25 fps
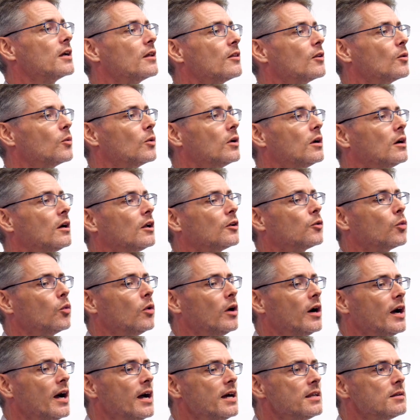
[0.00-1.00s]
in the world.
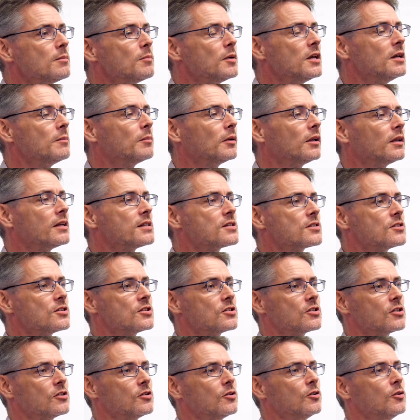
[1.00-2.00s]
Where do people listen
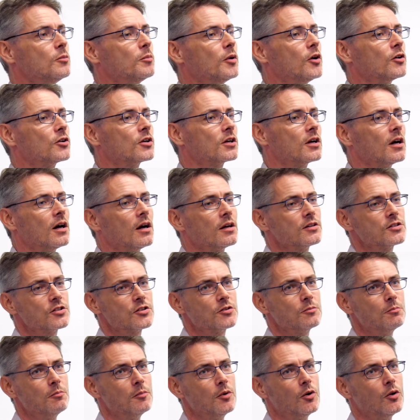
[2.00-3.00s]
to
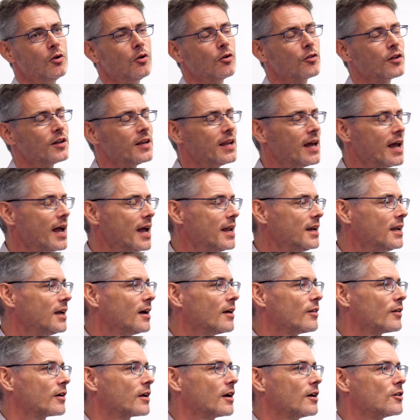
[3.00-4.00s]
podcasts more than any
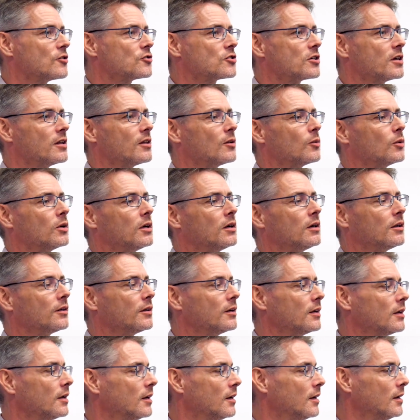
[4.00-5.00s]
other country in the world?
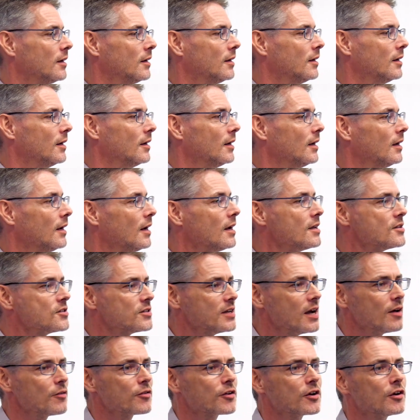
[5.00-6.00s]

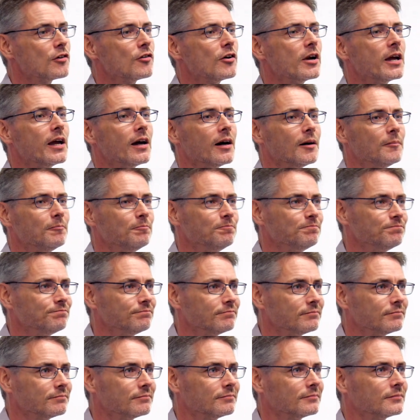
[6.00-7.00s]
South Korea.
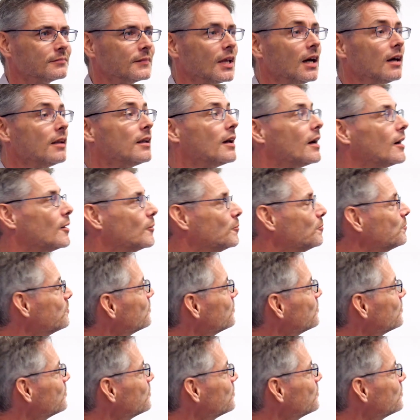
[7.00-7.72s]
Oh no.